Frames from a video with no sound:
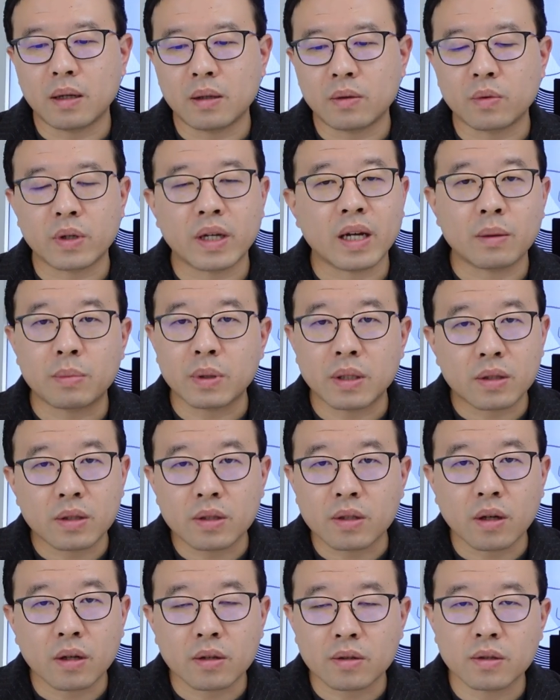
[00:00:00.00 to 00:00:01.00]
we're happy to
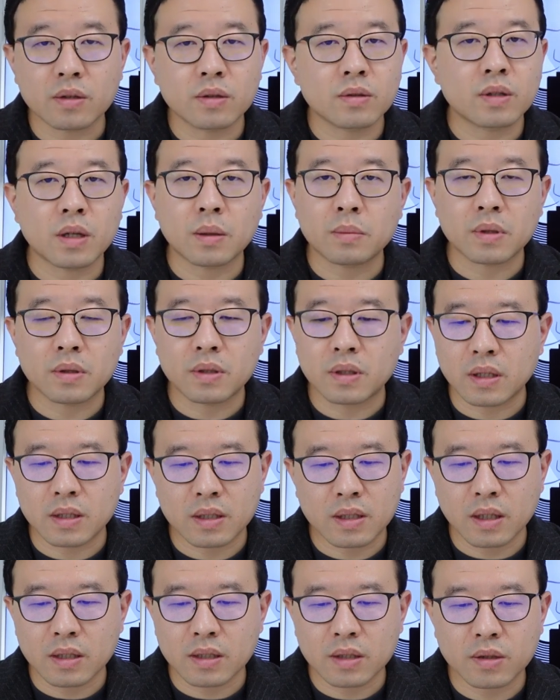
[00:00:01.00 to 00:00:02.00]
talk to you, happy to
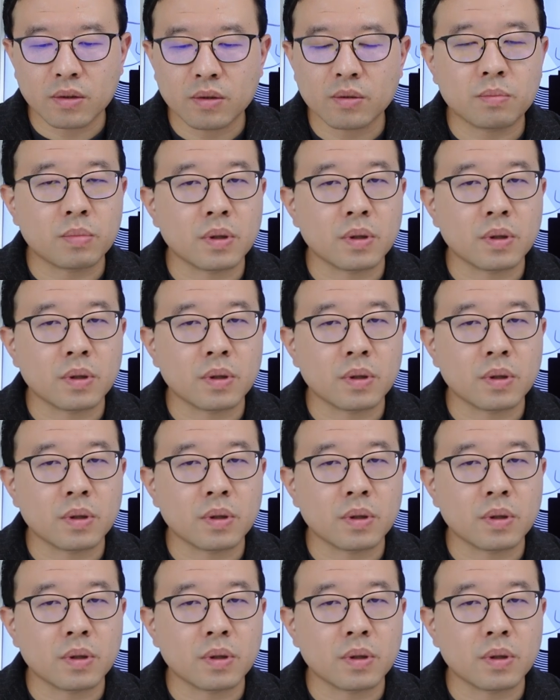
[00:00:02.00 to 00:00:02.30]
discuss you,